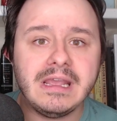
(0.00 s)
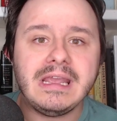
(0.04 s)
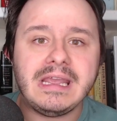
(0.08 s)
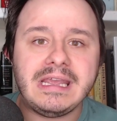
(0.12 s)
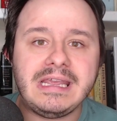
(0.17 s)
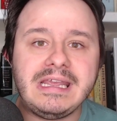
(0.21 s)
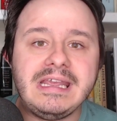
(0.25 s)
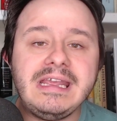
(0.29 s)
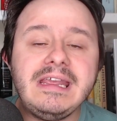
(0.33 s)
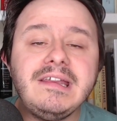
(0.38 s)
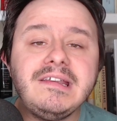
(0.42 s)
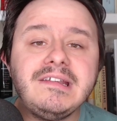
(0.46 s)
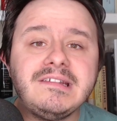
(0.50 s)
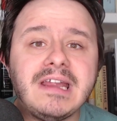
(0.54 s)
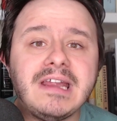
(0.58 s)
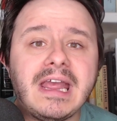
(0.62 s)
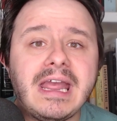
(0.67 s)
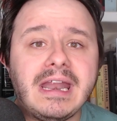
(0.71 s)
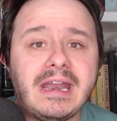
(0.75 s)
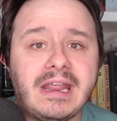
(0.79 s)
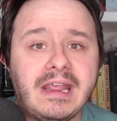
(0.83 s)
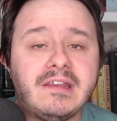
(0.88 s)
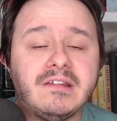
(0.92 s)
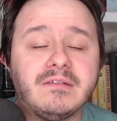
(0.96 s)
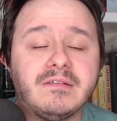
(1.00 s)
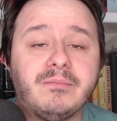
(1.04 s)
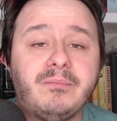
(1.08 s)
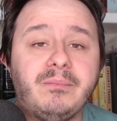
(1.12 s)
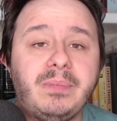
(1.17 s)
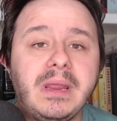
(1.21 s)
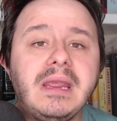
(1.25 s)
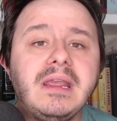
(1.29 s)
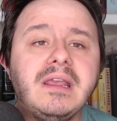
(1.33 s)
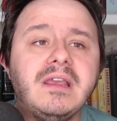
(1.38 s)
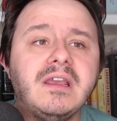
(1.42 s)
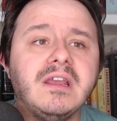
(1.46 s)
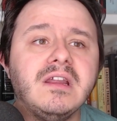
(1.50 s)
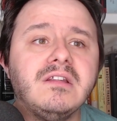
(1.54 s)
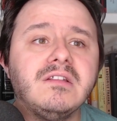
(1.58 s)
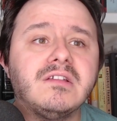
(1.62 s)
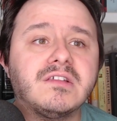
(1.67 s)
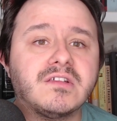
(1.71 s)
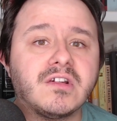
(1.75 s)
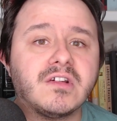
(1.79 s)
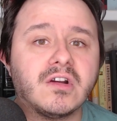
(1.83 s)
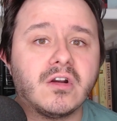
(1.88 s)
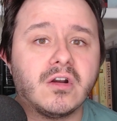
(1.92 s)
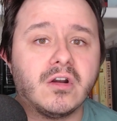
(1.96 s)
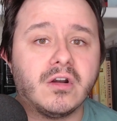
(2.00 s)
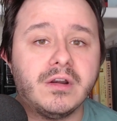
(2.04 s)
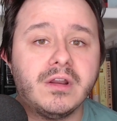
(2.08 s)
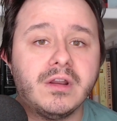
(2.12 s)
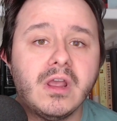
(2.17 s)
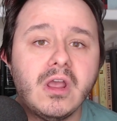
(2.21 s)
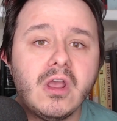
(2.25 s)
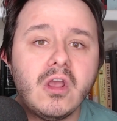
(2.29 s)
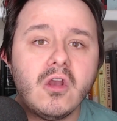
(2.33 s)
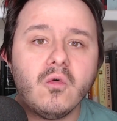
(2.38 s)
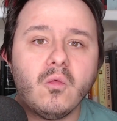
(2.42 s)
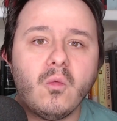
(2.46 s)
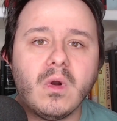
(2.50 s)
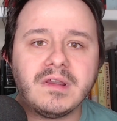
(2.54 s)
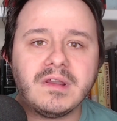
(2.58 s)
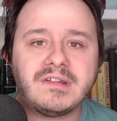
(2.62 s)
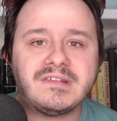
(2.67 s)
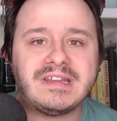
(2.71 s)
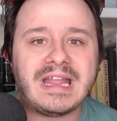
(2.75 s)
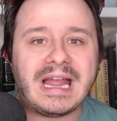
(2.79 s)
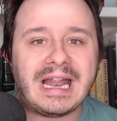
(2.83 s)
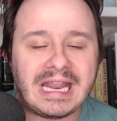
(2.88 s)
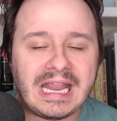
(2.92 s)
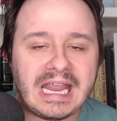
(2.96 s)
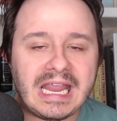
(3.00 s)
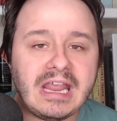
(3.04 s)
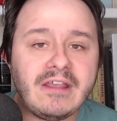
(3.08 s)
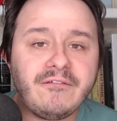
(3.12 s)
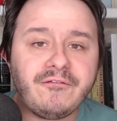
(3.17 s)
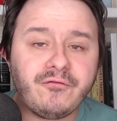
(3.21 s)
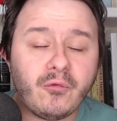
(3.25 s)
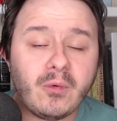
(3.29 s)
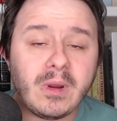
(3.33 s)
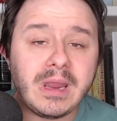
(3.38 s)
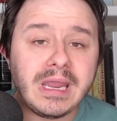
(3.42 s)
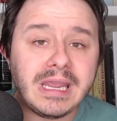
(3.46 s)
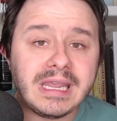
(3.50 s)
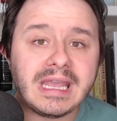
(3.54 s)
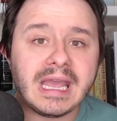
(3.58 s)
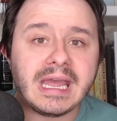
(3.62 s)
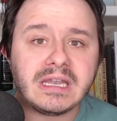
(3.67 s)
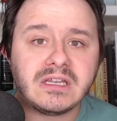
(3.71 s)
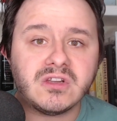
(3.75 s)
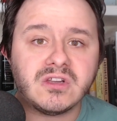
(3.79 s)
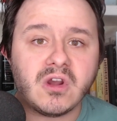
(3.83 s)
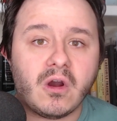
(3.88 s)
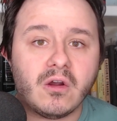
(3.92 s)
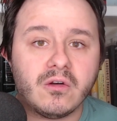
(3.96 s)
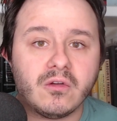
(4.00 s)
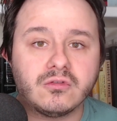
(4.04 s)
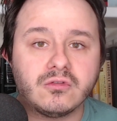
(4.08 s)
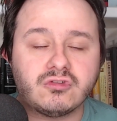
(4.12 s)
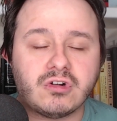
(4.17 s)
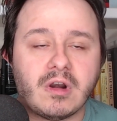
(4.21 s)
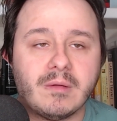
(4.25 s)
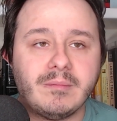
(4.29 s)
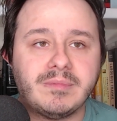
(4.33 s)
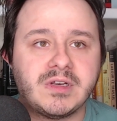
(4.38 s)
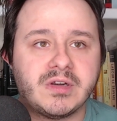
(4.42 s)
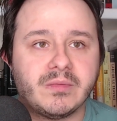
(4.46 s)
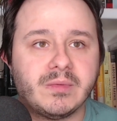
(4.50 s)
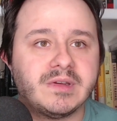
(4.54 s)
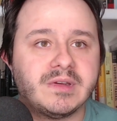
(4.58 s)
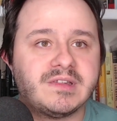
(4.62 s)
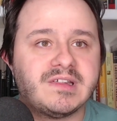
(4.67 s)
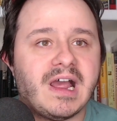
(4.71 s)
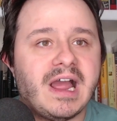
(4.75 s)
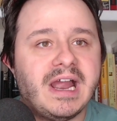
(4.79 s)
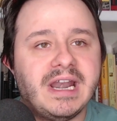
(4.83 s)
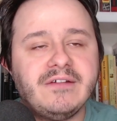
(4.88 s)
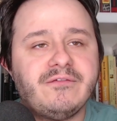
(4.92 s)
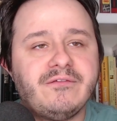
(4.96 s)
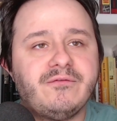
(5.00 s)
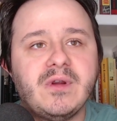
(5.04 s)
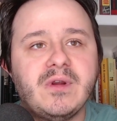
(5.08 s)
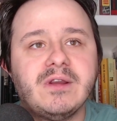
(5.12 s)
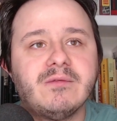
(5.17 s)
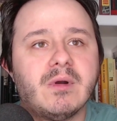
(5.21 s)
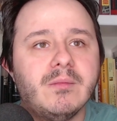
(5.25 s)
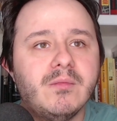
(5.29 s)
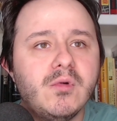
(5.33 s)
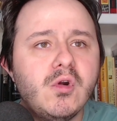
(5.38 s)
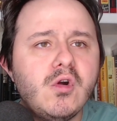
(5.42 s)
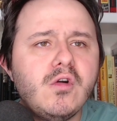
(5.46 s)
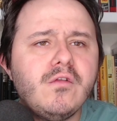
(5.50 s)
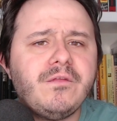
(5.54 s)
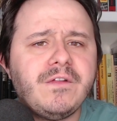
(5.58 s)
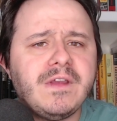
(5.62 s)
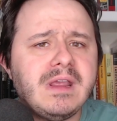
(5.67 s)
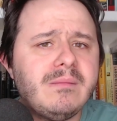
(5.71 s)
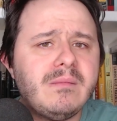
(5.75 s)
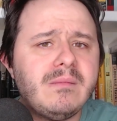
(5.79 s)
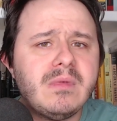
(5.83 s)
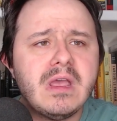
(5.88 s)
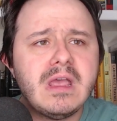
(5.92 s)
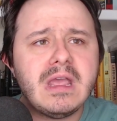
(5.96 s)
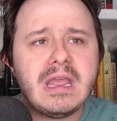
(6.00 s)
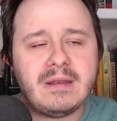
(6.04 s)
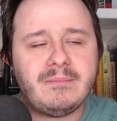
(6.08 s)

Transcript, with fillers: He said his big concern was that if we get Donald Trump to resign, if we remove him,